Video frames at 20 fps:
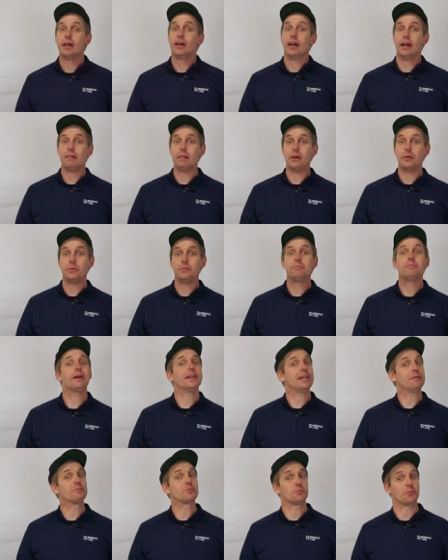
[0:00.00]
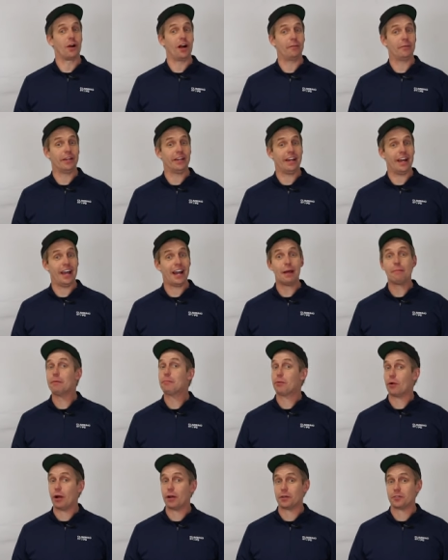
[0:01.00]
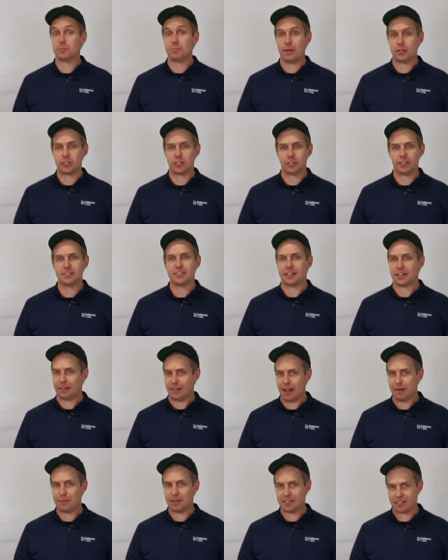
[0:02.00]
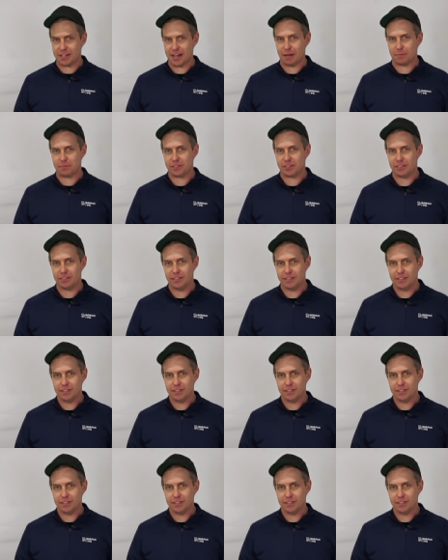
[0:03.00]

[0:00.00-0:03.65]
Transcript: Hello, my name is Robbie, and I'm a product specialist at Climbing Steps.